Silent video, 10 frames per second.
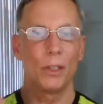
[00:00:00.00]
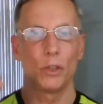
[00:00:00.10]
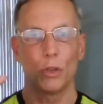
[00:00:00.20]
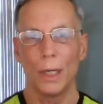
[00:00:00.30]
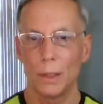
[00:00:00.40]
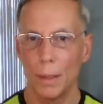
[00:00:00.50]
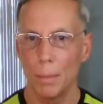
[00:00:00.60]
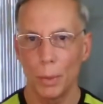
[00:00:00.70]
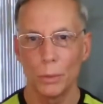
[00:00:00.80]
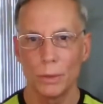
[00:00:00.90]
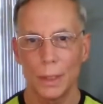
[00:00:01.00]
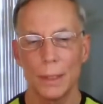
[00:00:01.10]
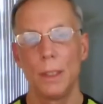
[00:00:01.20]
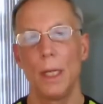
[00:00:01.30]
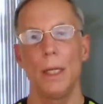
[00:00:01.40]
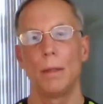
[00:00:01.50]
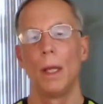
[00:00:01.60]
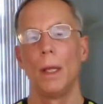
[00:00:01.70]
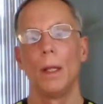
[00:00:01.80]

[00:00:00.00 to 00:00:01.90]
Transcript: It strengthens bones and teeth.